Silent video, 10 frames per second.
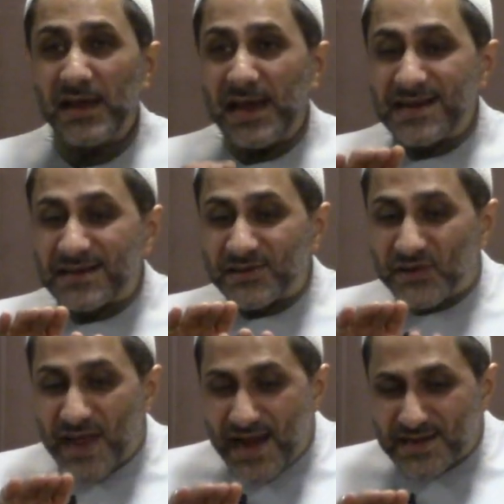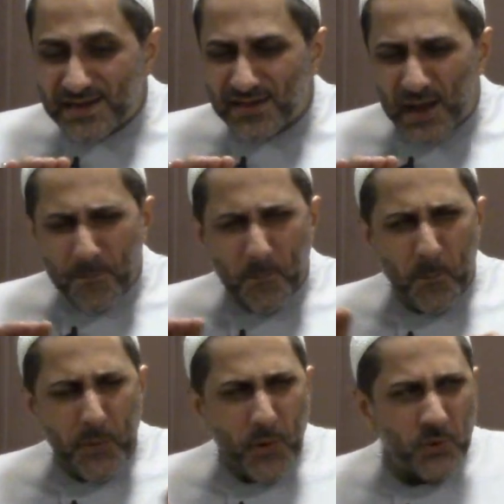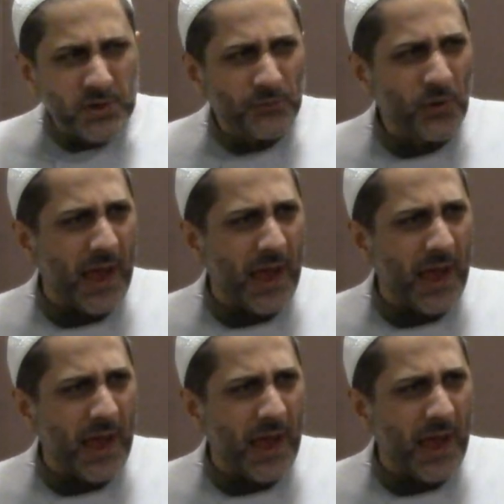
in creating that beautiful